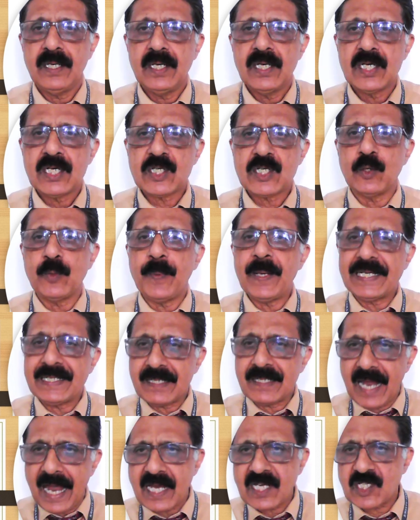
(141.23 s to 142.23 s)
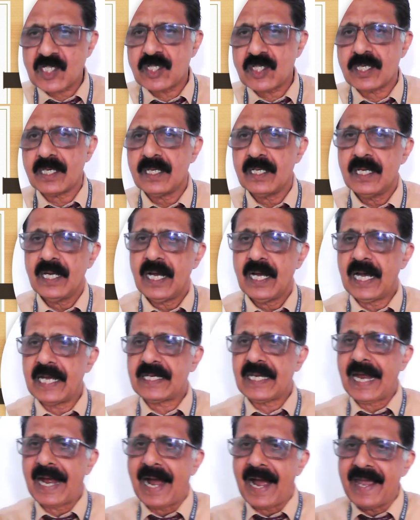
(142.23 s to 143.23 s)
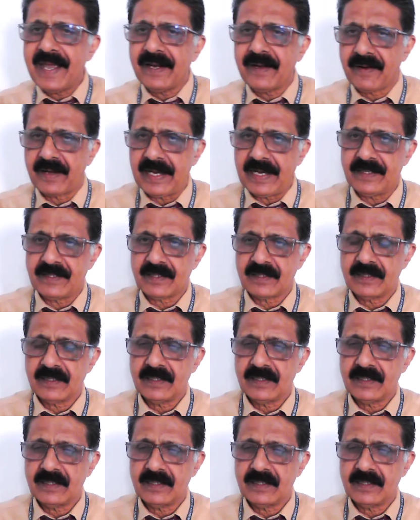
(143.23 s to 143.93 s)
should be taxed at a higher rate,